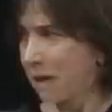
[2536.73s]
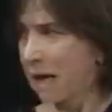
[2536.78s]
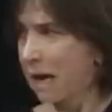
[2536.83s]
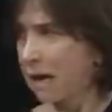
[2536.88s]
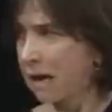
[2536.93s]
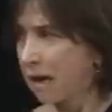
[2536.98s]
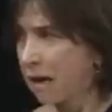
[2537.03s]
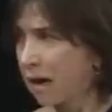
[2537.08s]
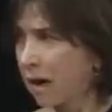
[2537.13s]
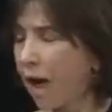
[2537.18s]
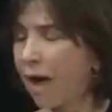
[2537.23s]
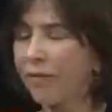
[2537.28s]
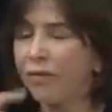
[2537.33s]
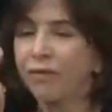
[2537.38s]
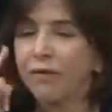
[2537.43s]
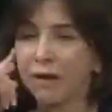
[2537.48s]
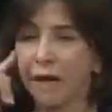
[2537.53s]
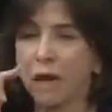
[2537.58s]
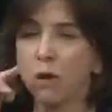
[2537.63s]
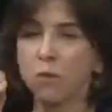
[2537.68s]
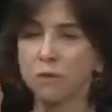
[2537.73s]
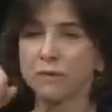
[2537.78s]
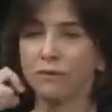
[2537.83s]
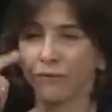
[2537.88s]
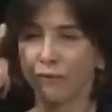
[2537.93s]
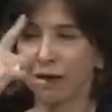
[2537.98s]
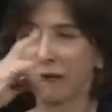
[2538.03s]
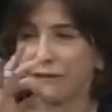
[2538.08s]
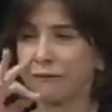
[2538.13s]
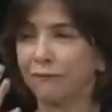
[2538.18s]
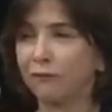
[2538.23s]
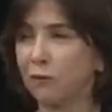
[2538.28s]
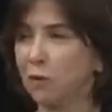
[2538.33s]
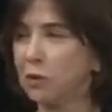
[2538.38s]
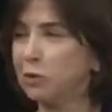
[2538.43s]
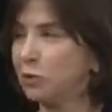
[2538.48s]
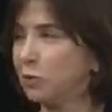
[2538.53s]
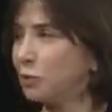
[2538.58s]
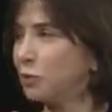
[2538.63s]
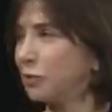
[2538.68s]
you. I don't think that the face of this
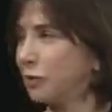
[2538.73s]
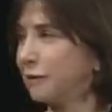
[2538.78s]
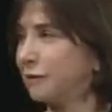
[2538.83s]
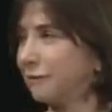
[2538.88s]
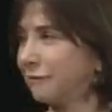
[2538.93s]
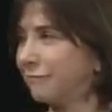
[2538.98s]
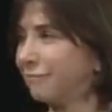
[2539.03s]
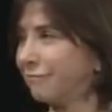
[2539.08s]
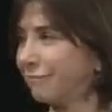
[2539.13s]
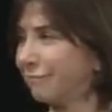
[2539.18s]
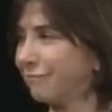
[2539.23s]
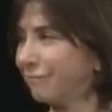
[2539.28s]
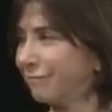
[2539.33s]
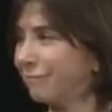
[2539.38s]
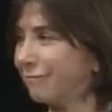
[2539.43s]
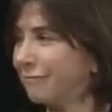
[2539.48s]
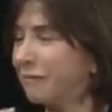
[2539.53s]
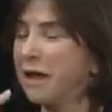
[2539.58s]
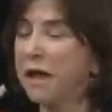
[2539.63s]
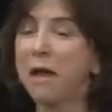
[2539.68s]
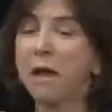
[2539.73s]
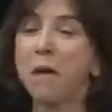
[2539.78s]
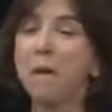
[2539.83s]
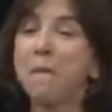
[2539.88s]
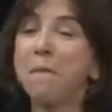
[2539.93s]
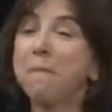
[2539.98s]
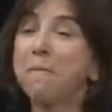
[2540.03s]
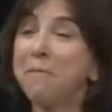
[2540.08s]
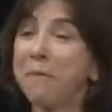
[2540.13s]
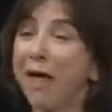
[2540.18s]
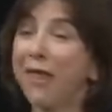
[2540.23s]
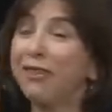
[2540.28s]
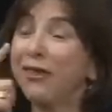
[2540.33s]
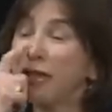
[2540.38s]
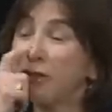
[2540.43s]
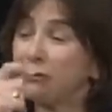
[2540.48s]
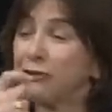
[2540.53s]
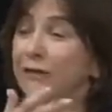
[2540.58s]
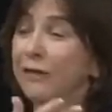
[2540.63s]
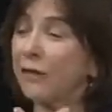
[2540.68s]
was male. I think the face of this was for
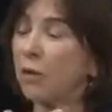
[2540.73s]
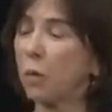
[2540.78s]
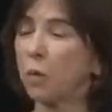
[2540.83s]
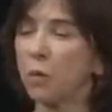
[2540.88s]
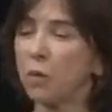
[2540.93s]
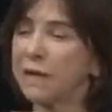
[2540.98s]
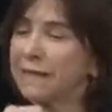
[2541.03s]
students.